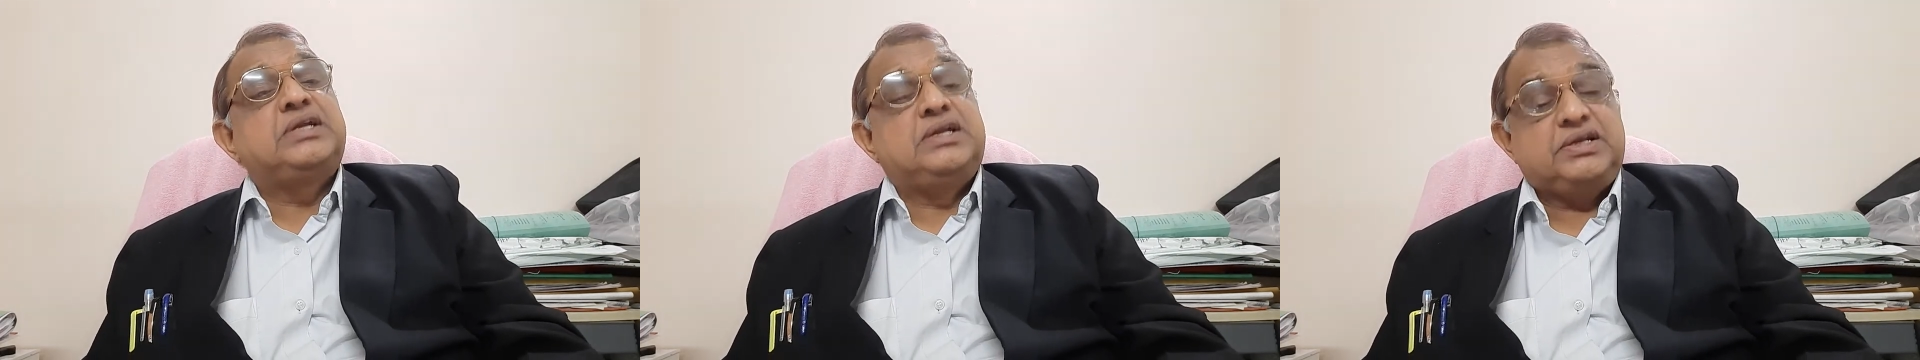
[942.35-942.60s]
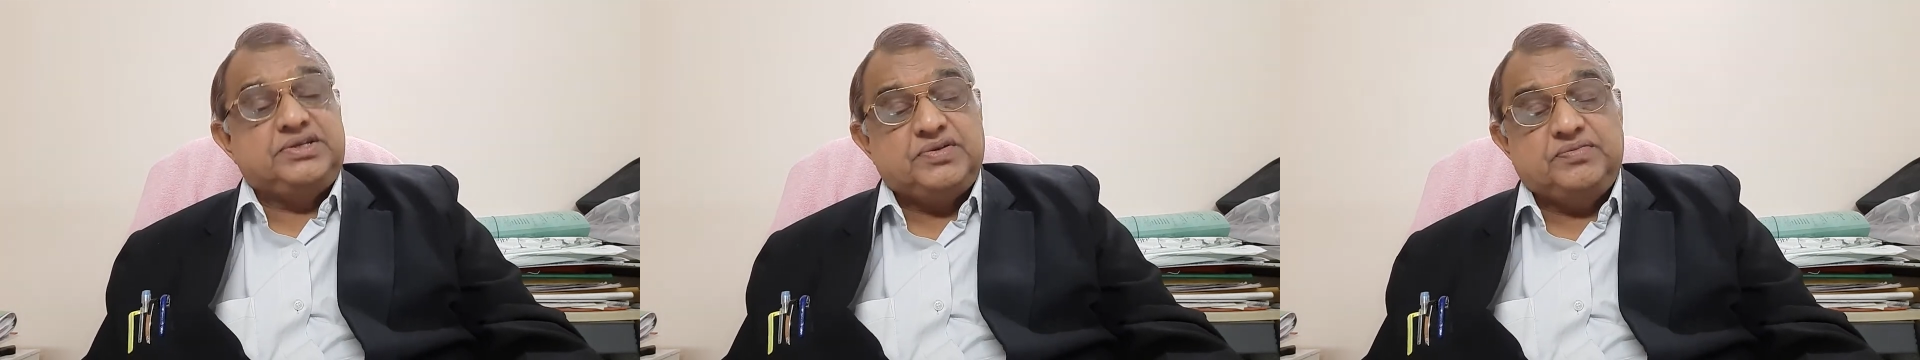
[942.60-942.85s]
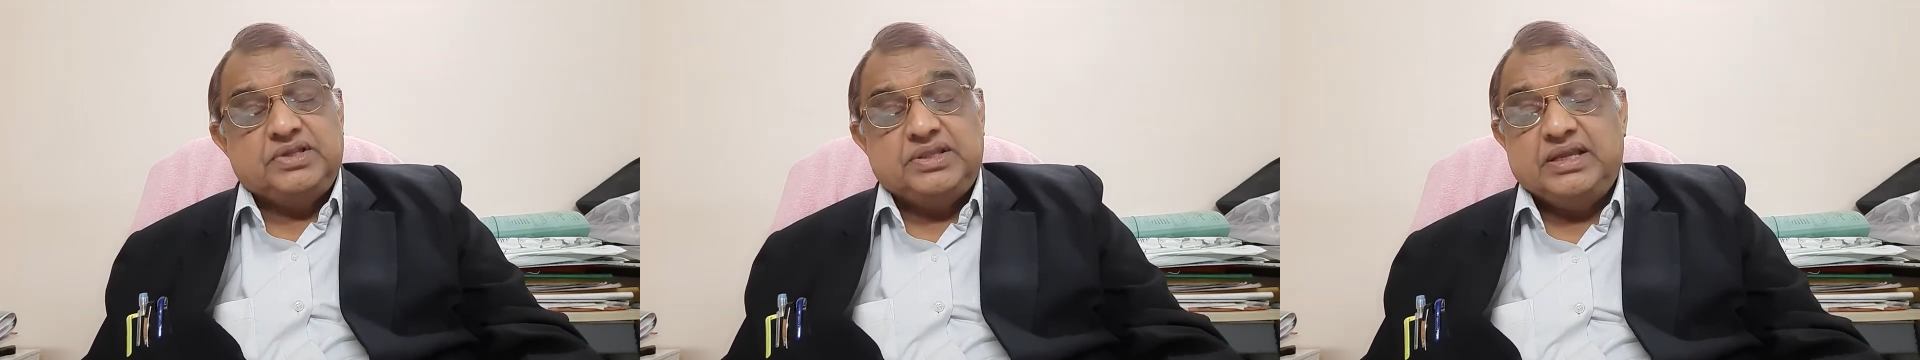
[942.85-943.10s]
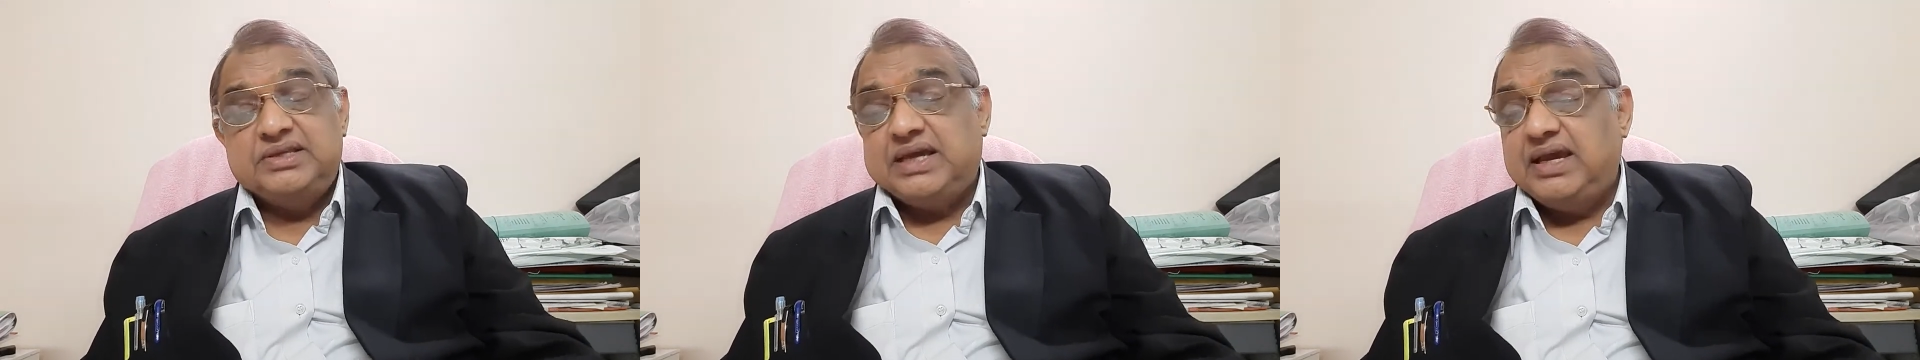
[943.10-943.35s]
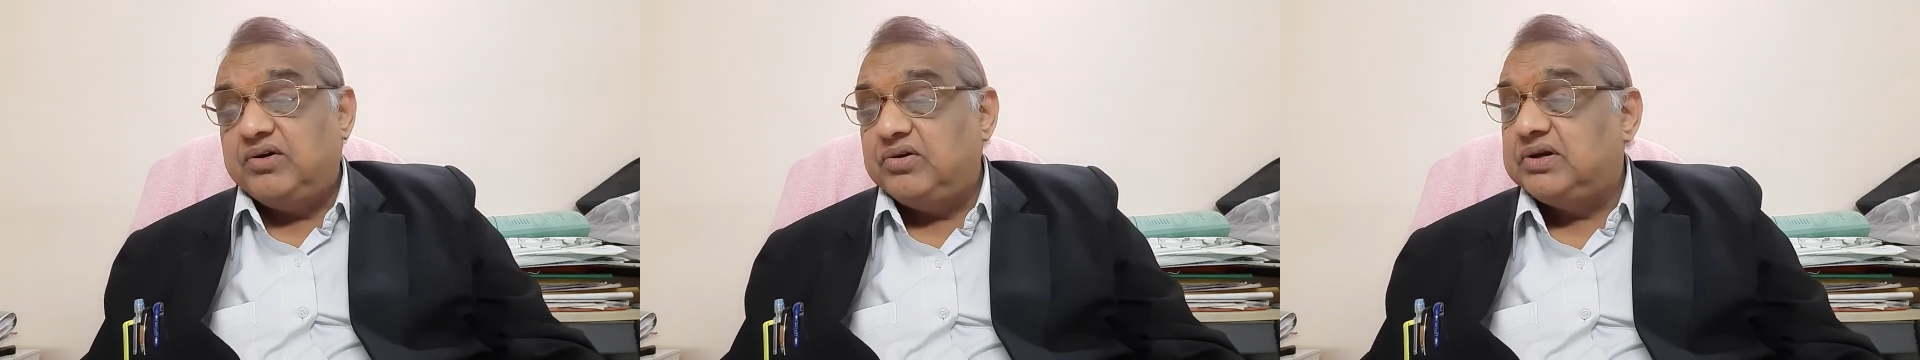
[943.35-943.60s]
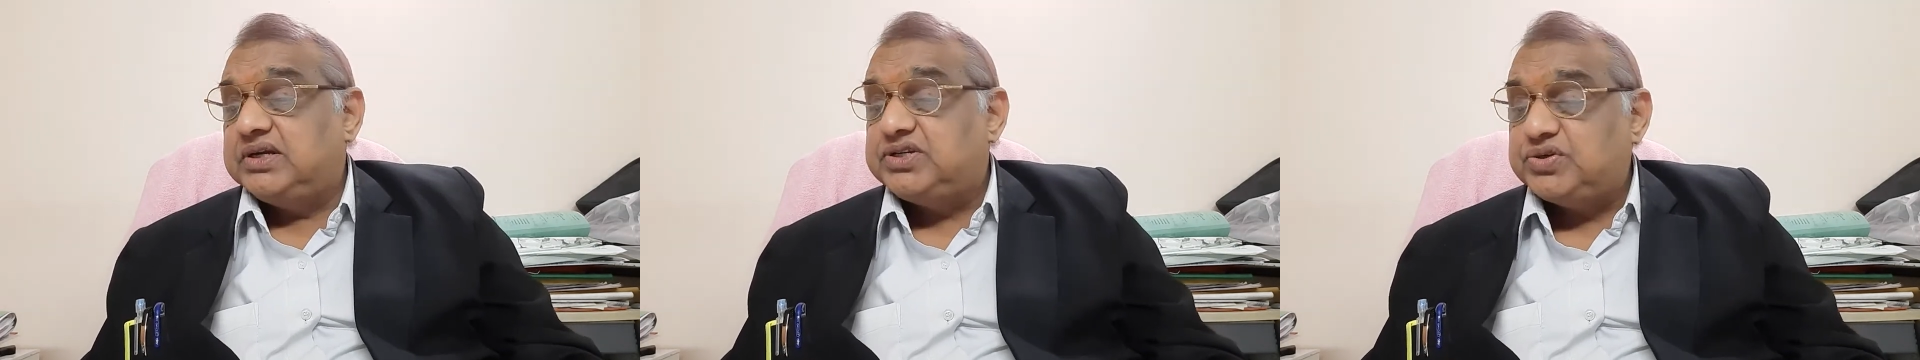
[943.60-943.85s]
and rest of the things I have
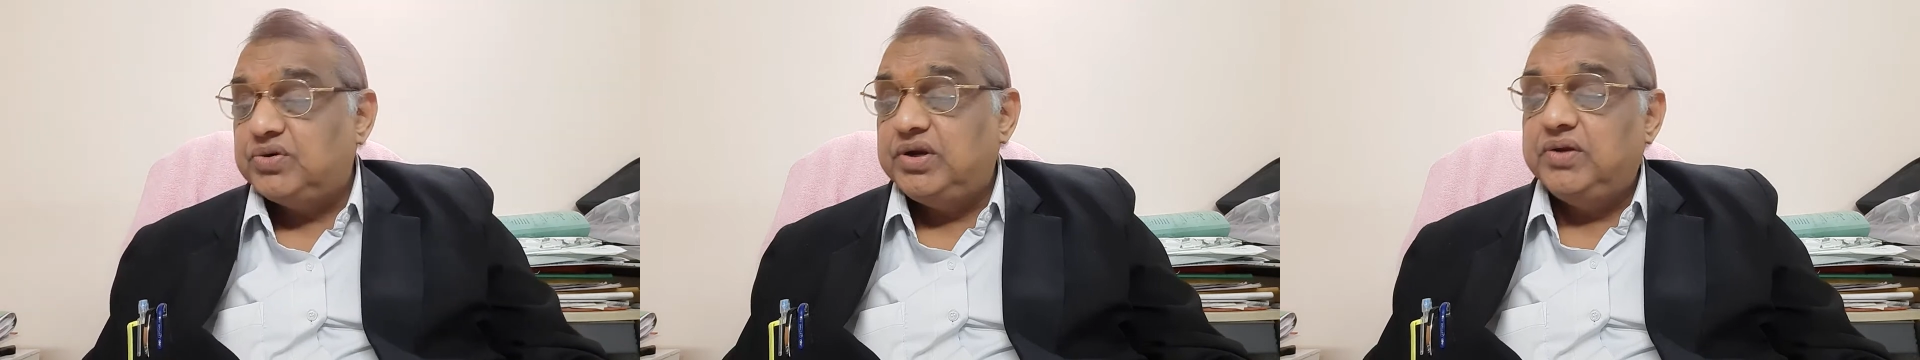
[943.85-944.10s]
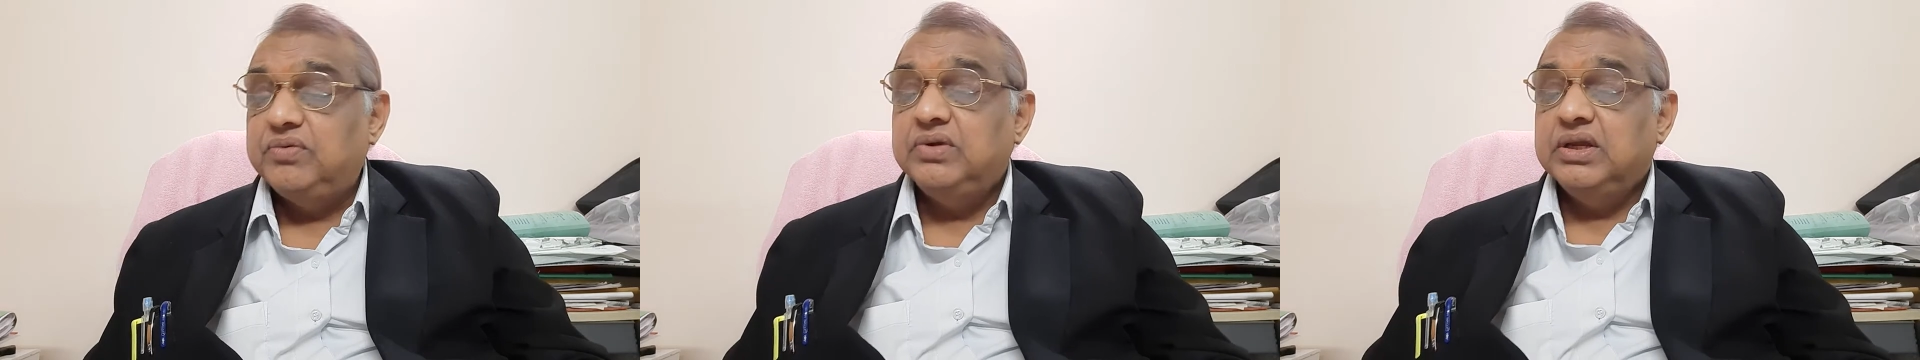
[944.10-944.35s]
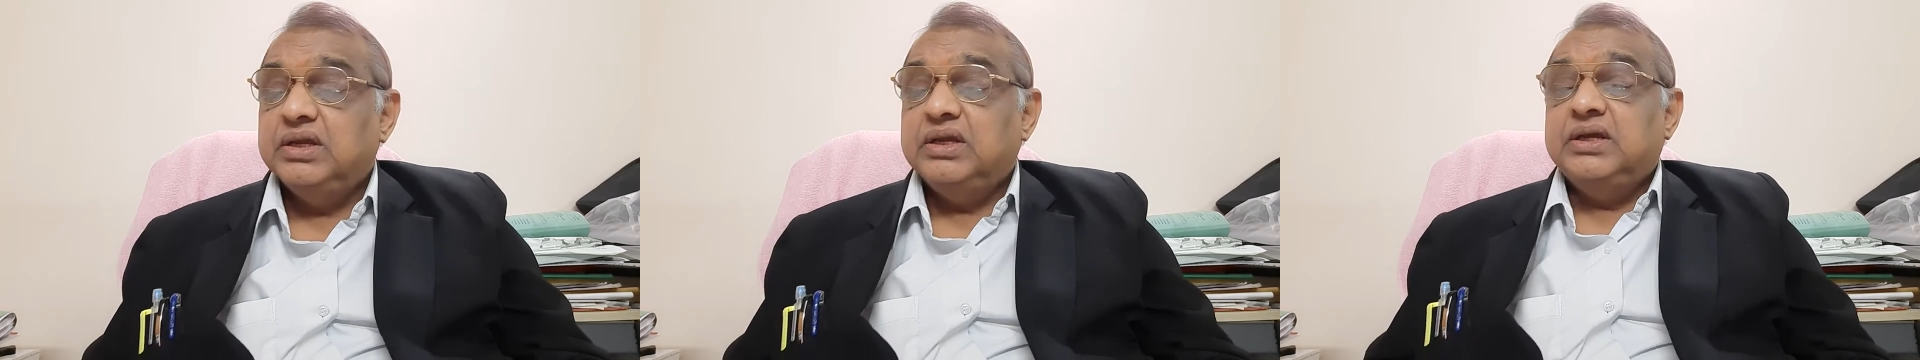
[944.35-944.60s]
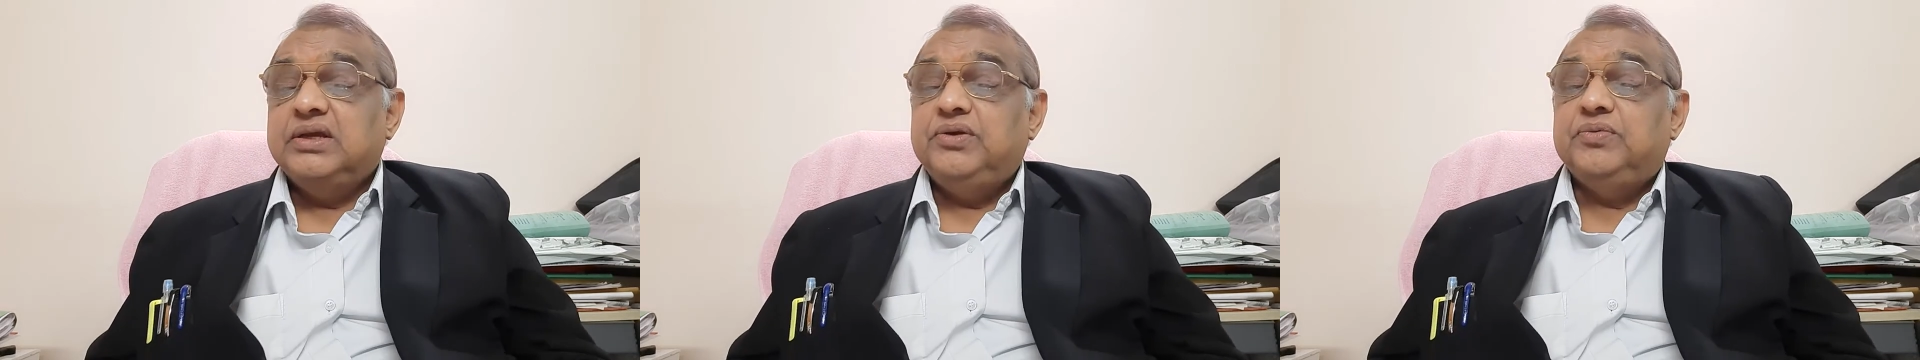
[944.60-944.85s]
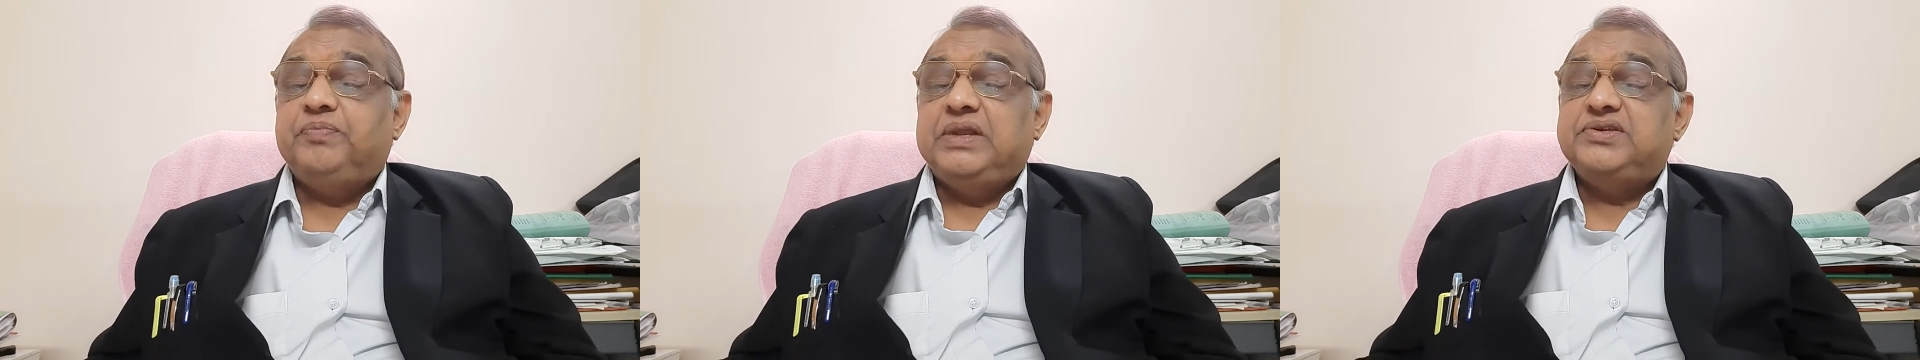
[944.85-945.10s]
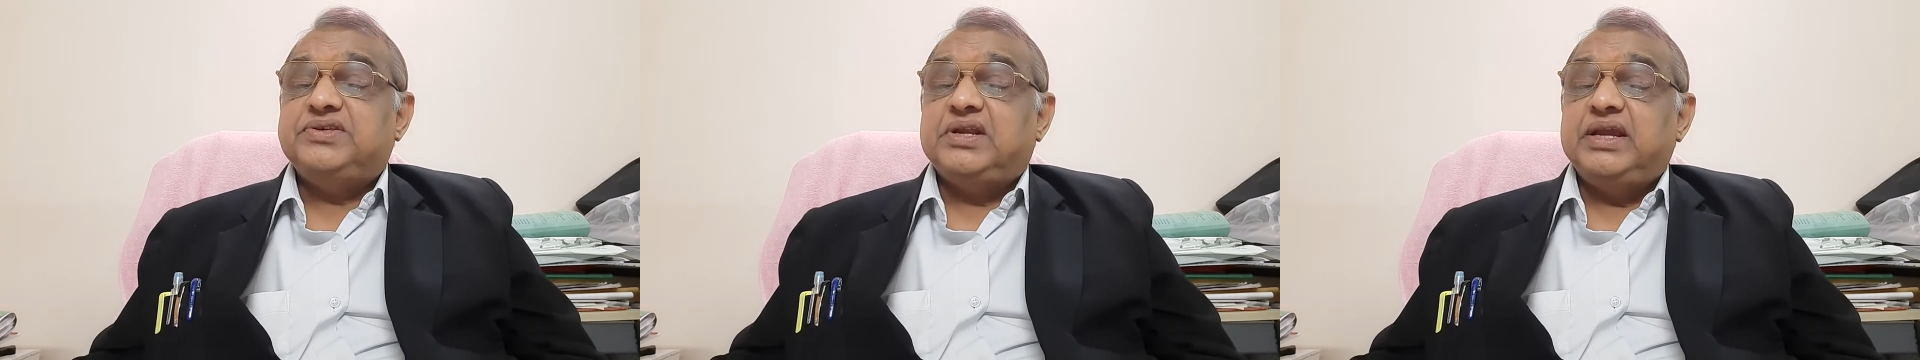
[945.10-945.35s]
already told you. You
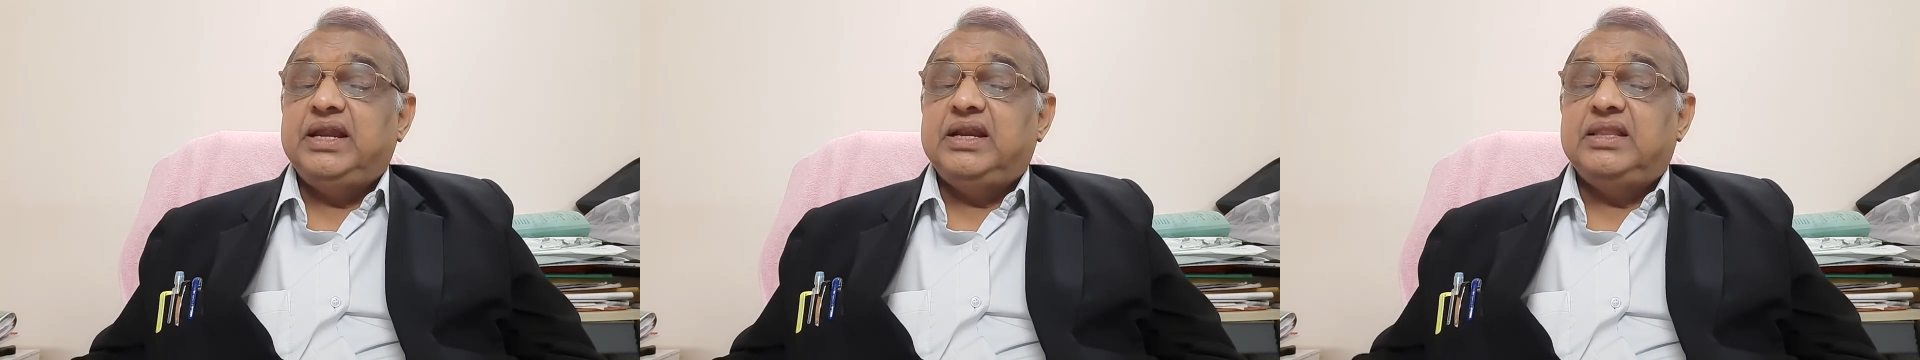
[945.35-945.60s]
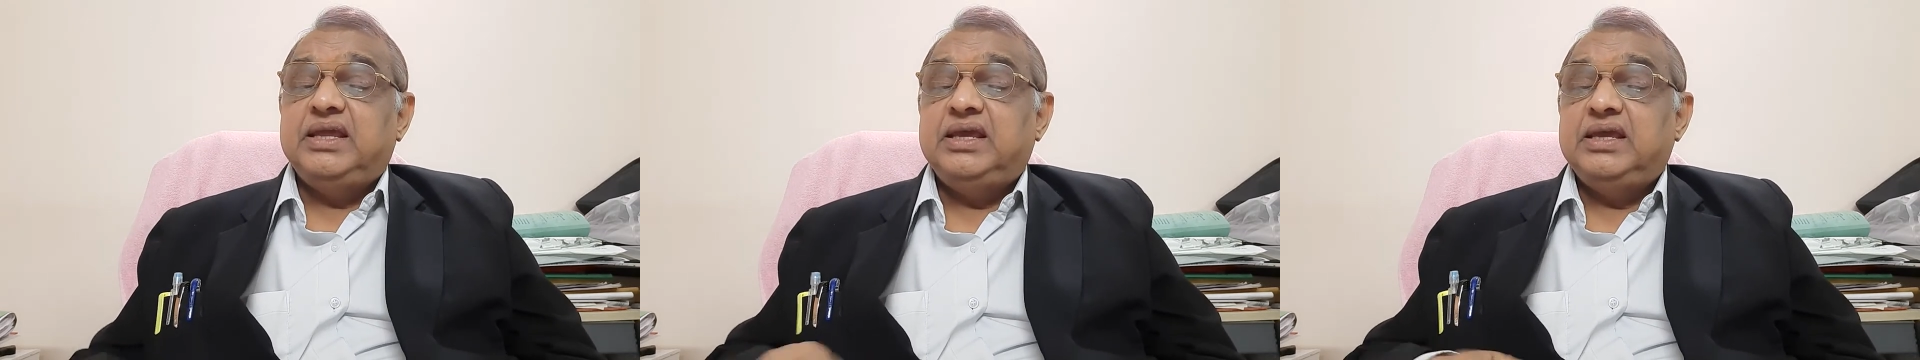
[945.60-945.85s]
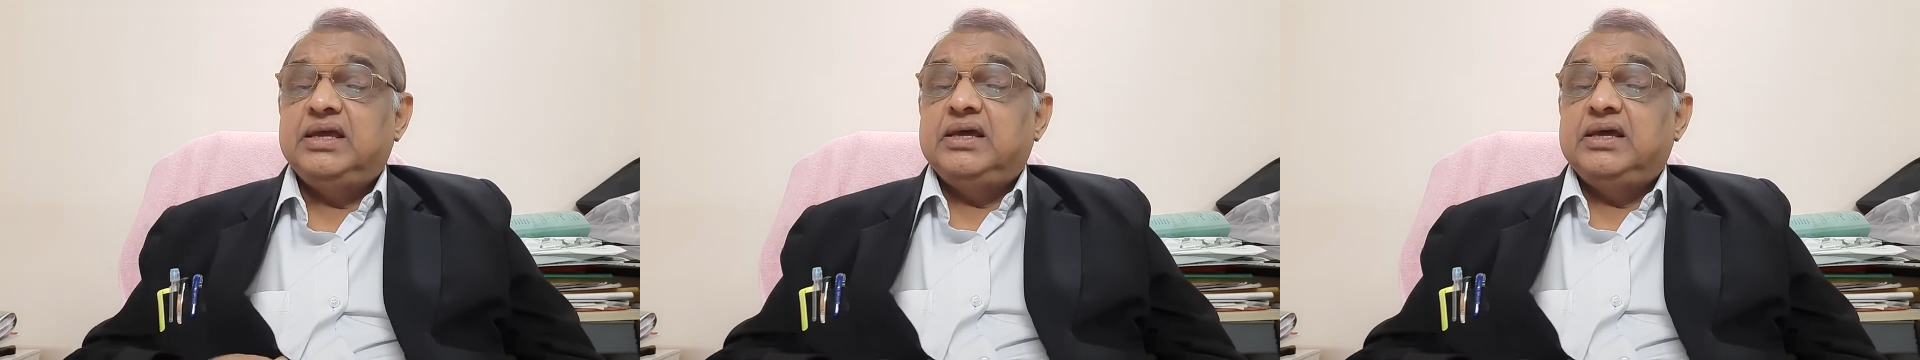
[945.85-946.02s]
please read the